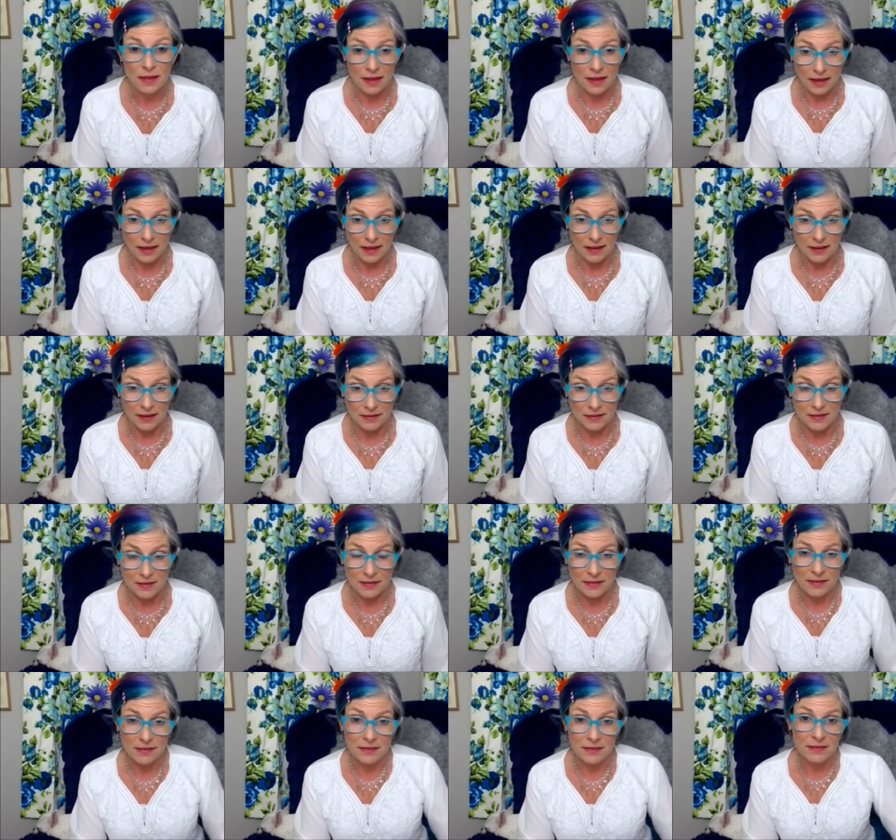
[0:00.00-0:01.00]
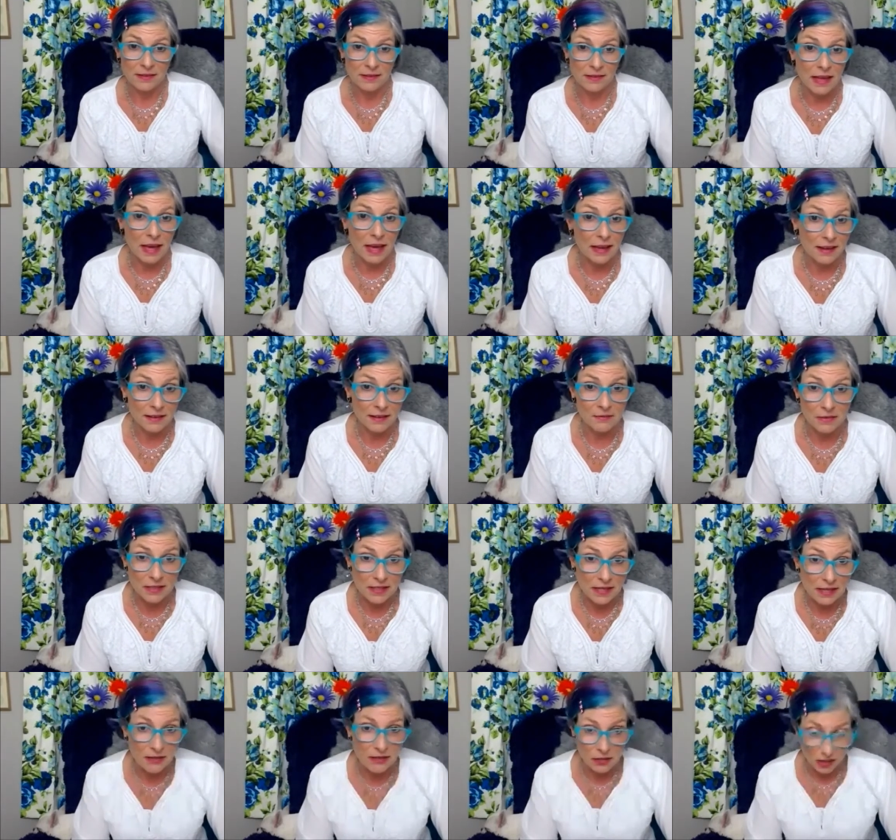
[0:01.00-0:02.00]
And that
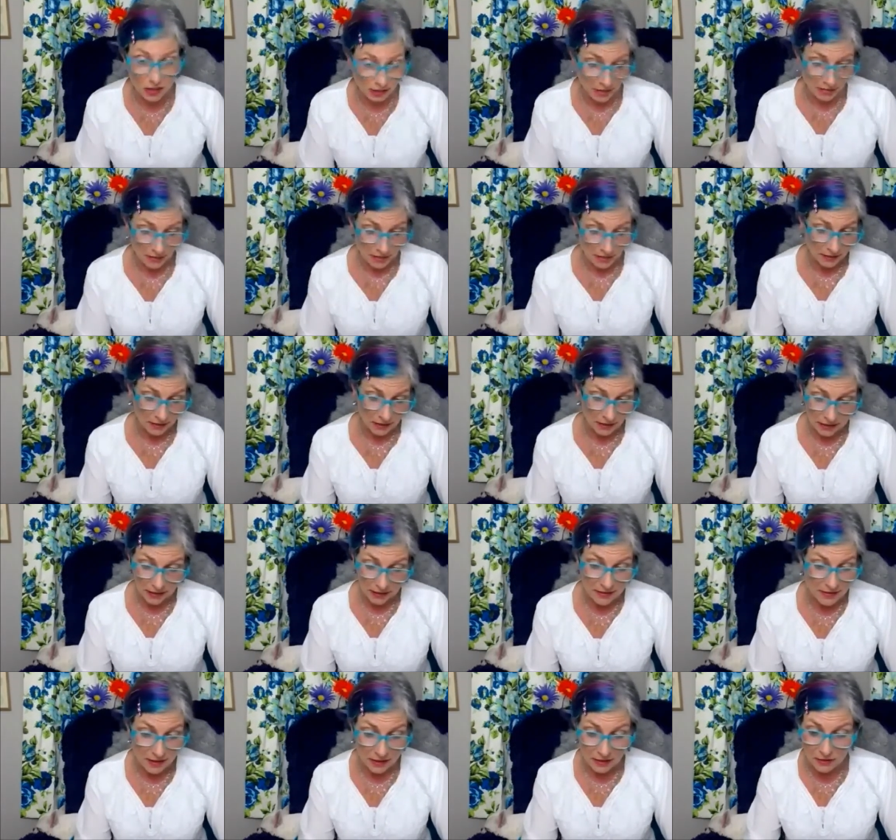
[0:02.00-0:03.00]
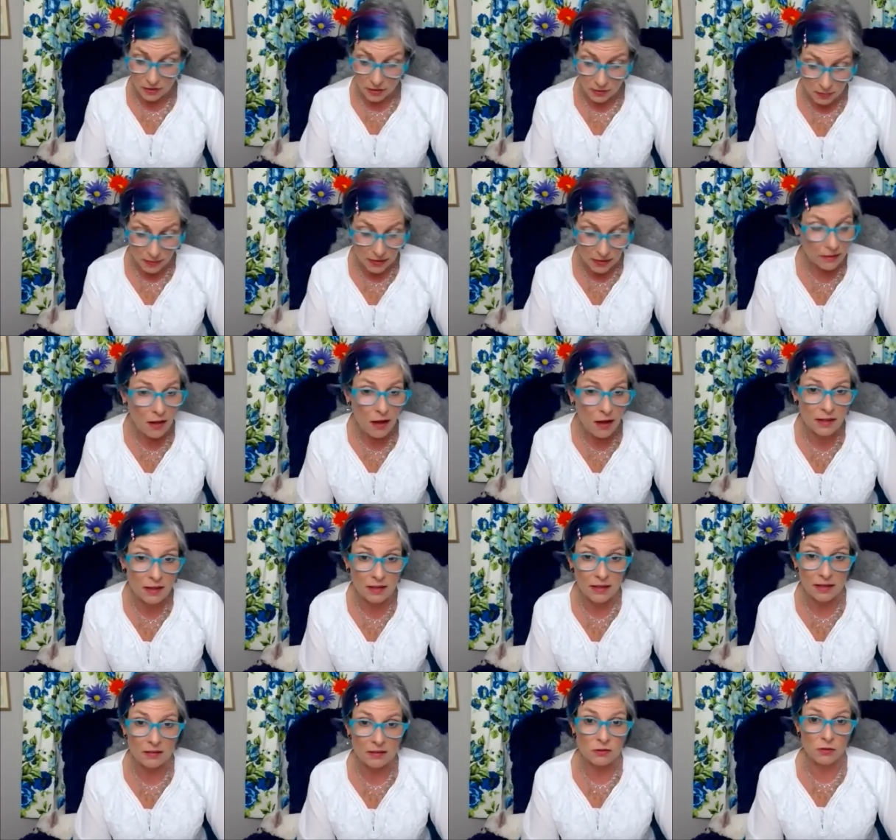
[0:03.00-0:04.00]
invitation, like I said, could be a lot
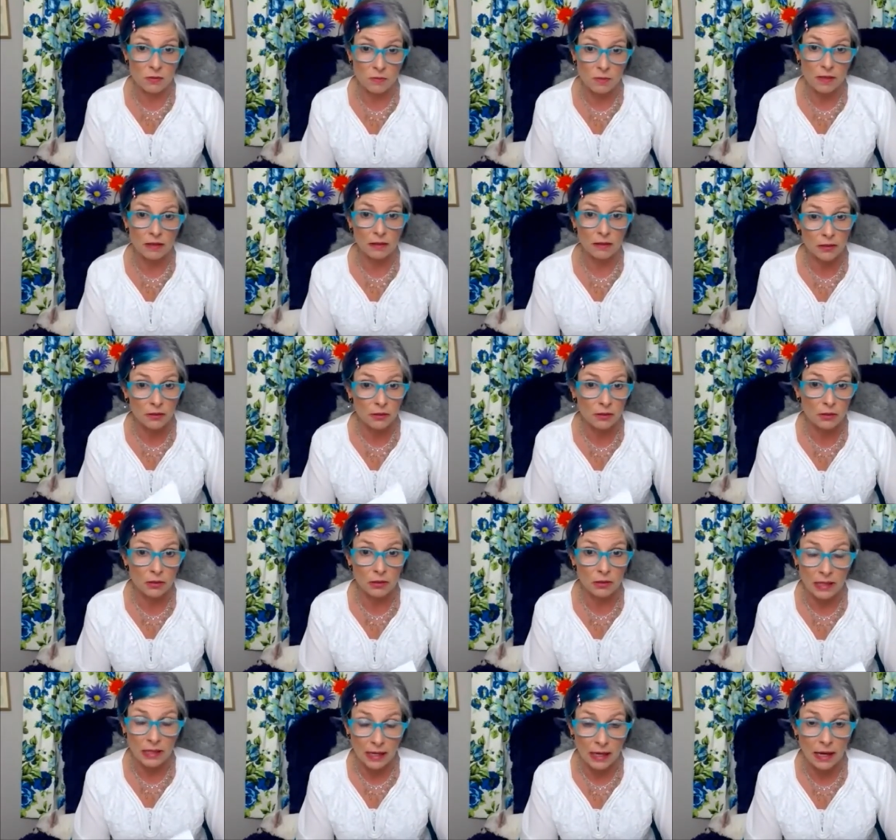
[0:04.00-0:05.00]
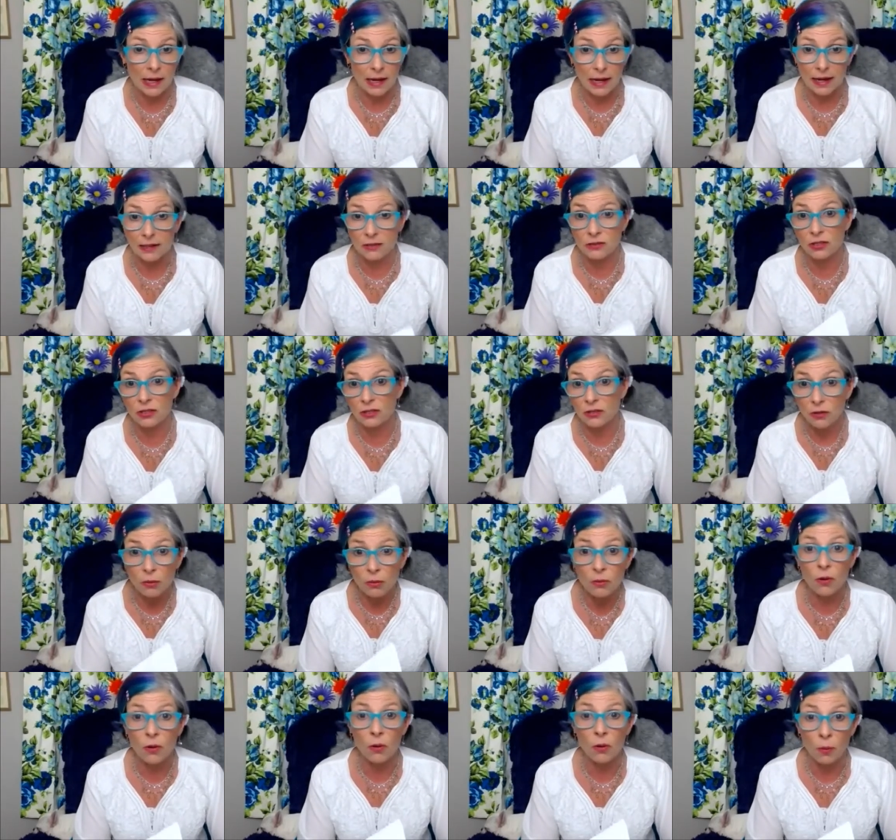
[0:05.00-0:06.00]
of things. Could be literally, I actually
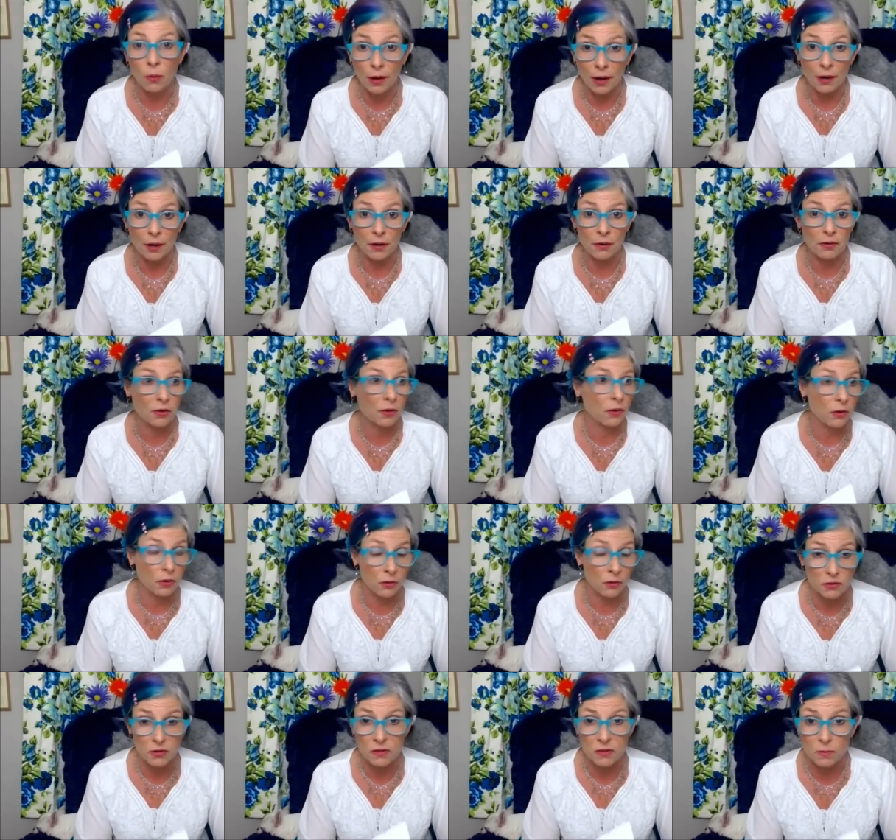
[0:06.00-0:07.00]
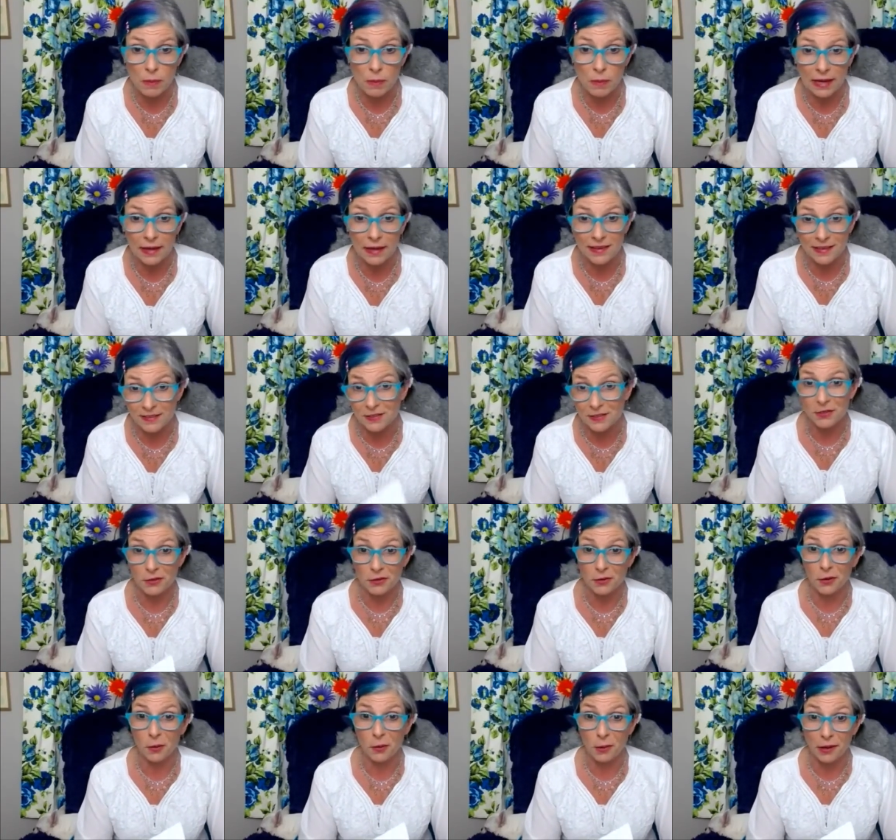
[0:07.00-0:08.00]
don't know where the closest bank is. Do
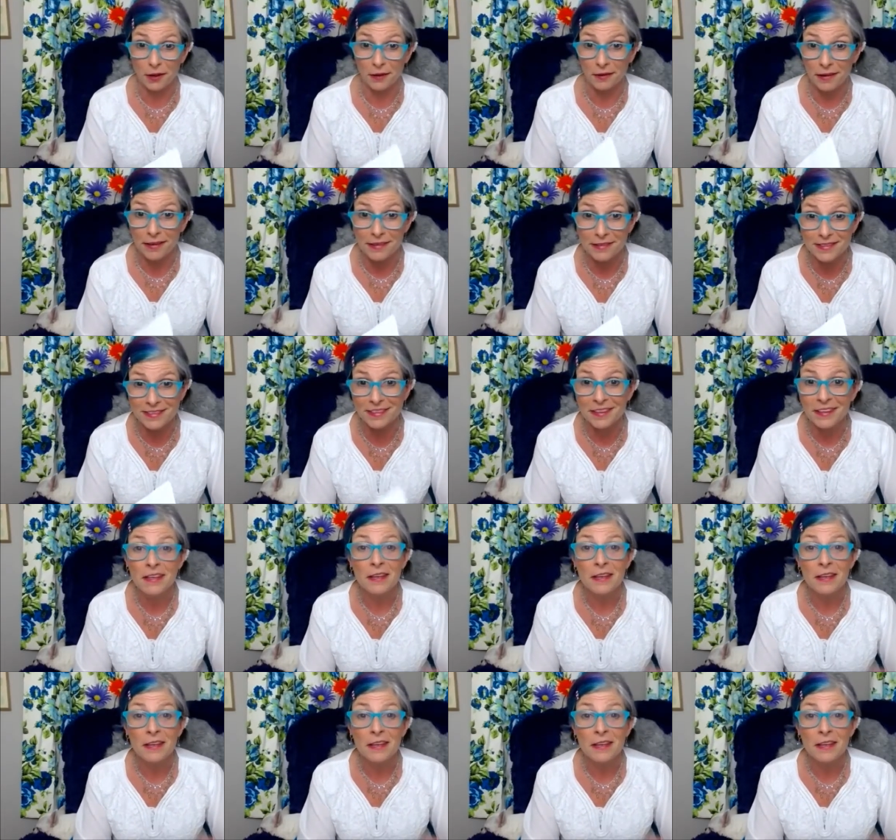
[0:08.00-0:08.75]
you know where it is?